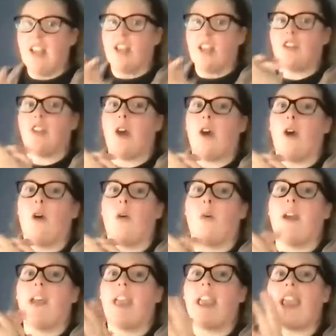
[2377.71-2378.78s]

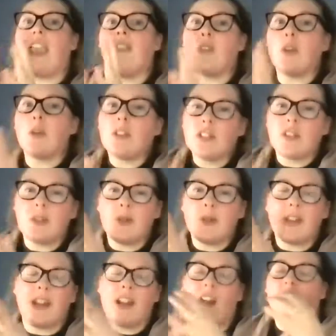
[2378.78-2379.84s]
So if you could do
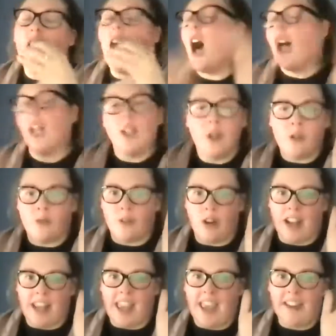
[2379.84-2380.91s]
it all over
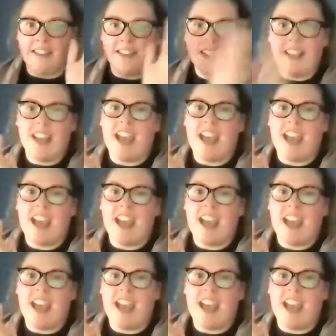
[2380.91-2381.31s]
again,